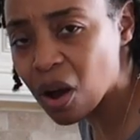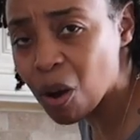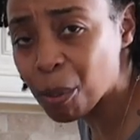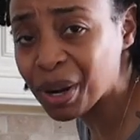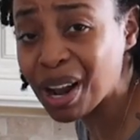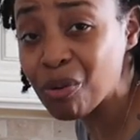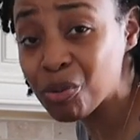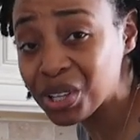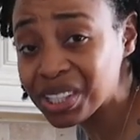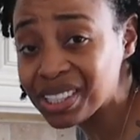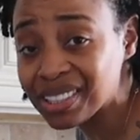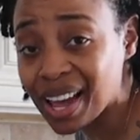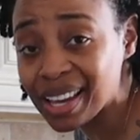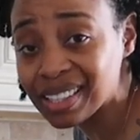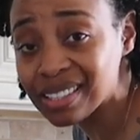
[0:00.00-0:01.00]
all, but I really
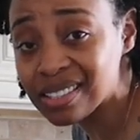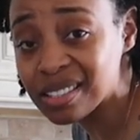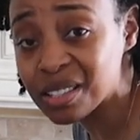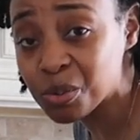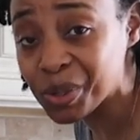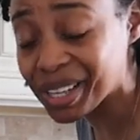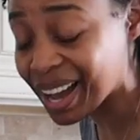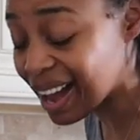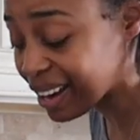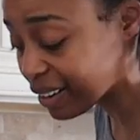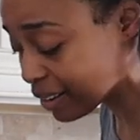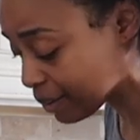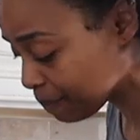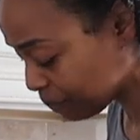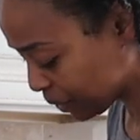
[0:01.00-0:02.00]
like it since we got
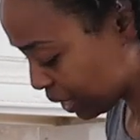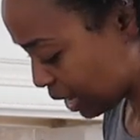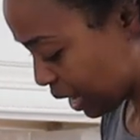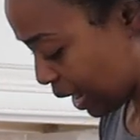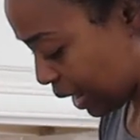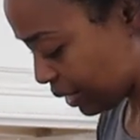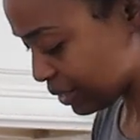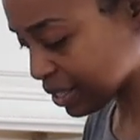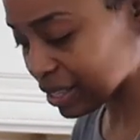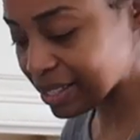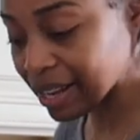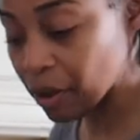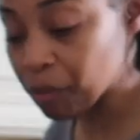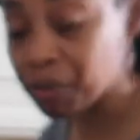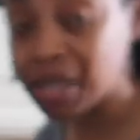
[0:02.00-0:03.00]
it, and it does
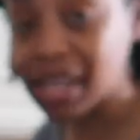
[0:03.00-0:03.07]
help